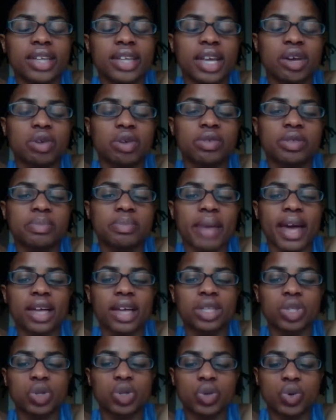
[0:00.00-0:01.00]
That goes
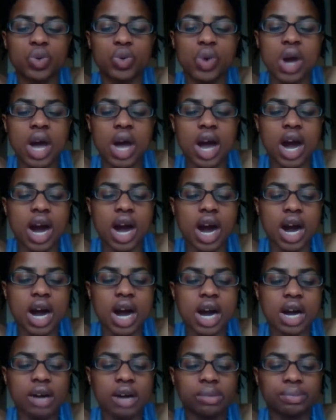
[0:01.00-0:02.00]
back to
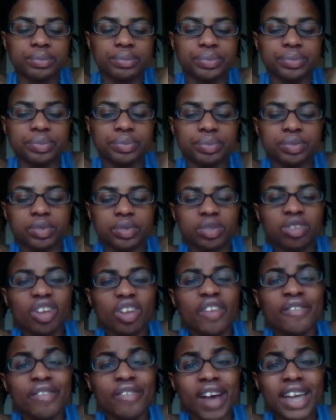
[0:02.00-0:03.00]

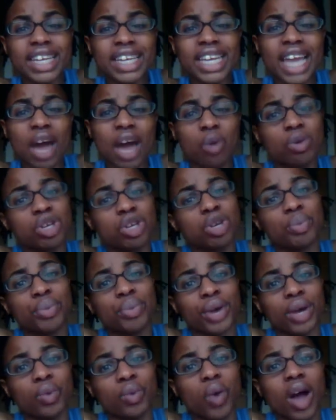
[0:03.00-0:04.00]
finding out what your
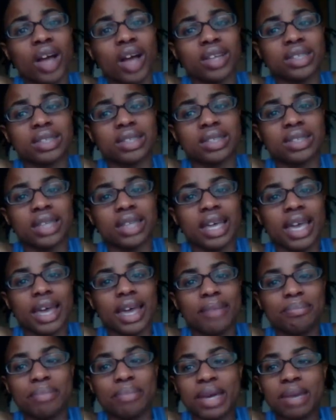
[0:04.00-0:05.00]
brain wants.
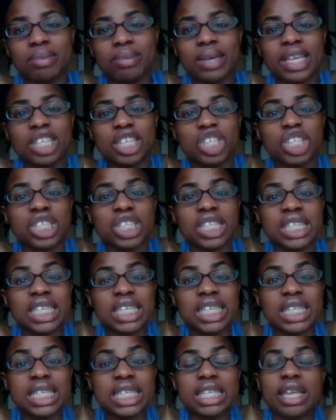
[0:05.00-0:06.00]
Maybe it just
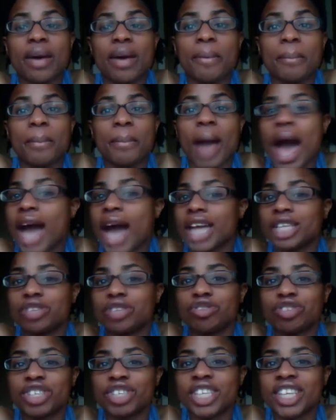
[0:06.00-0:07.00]
needs some
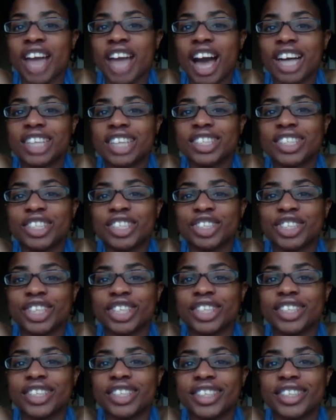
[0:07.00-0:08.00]
hydrogen and
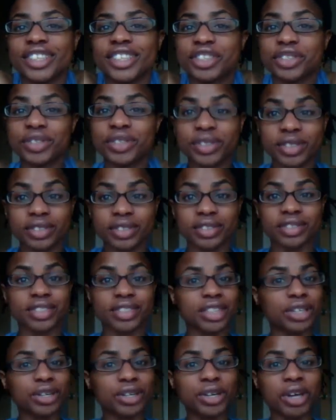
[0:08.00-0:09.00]
oxygen.
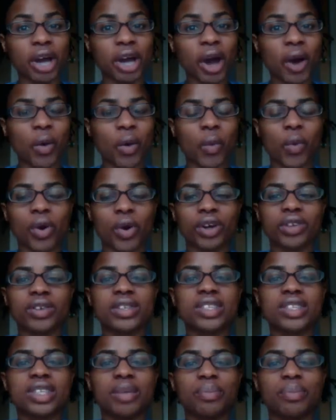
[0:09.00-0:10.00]
There you go. Water
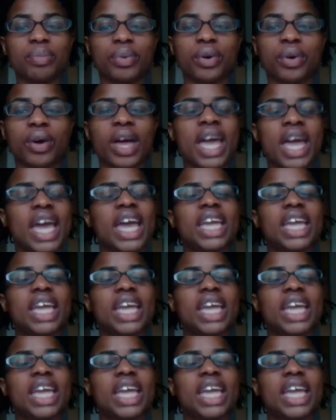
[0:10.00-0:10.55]
is simple.